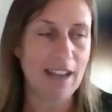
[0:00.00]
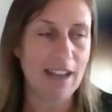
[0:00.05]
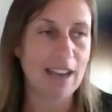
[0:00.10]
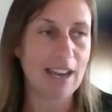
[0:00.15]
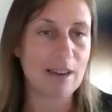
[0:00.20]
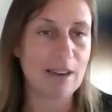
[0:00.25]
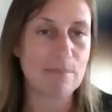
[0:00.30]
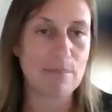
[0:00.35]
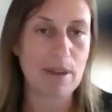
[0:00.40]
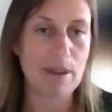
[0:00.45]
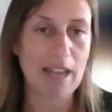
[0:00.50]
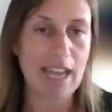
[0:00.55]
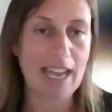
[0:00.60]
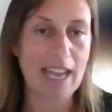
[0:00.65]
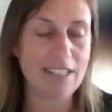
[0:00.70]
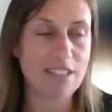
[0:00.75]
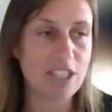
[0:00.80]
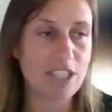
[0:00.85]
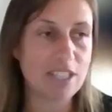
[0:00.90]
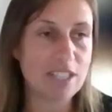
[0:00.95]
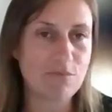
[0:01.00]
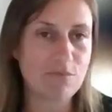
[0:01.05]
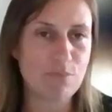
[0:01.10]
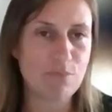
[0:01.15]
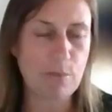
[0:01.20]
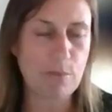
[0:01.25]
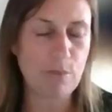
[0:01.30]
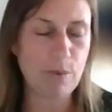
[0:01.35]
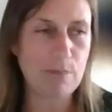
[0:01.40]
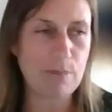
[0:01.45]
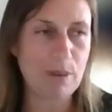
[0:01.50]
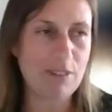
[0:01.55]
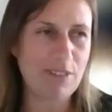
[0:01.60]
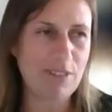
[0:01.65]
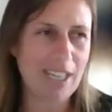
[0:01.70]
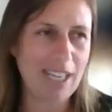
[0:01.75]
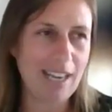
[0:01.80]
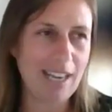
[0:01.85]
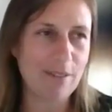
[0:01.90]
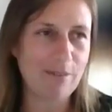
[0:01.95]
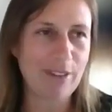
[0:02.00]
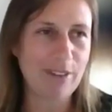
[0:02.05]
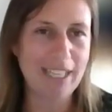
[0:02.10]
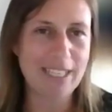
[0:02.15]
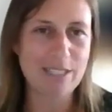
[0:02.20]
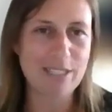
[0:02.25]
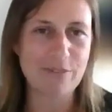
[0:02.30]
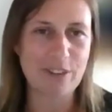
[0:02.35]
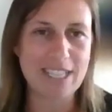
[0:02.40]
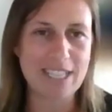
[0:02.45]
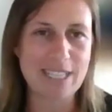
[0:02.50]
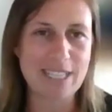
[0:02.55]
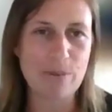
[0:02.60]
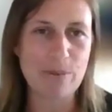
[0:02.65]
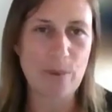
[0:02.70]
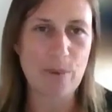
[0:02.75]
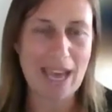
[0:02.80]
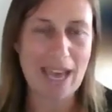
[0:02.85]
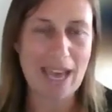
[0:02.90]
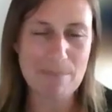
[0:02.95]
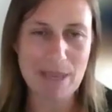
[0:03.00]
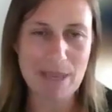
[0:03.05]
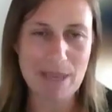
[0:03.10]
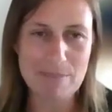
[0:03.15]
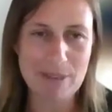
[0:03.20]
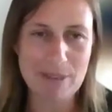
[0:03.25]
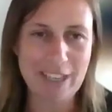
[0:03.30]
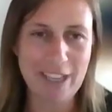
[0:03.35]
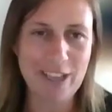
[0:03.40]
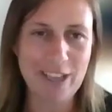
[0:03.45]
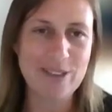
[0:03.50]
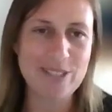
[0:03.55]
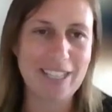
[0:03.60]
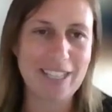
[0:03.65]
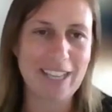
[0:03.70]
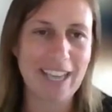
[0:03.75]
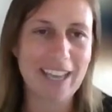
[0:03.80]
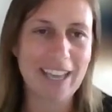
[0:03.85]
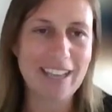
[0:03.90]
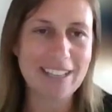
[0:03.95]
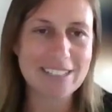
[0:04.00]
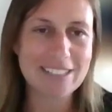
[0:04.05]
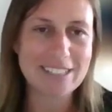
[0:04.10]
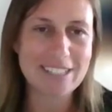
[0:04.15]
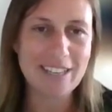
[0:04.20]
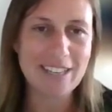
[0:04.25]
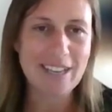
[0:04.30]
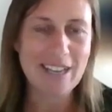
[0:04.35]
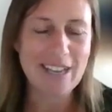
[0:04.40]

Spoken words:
And just would be really lovely to find out where people are using it.